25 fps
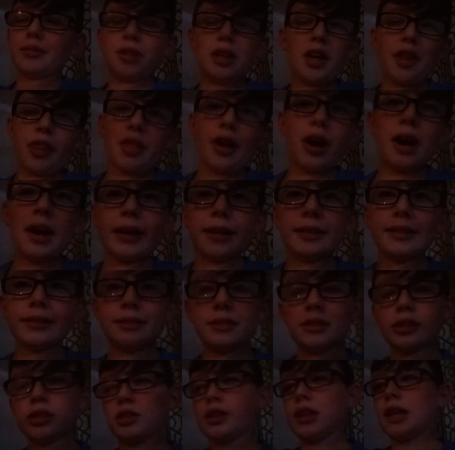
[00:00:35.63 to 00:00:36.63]
a
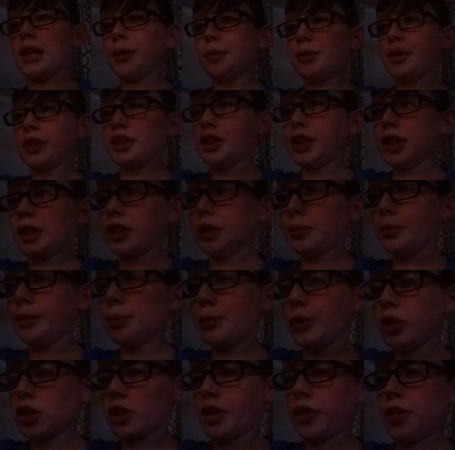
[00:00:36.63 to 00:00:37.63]
thon, Cloudy with a Chance of
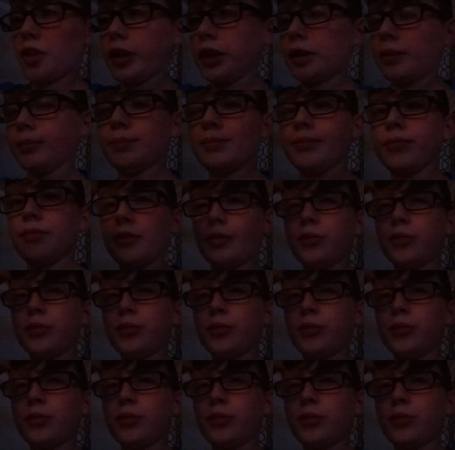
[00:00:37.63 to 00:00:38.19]
Meatballs a thon.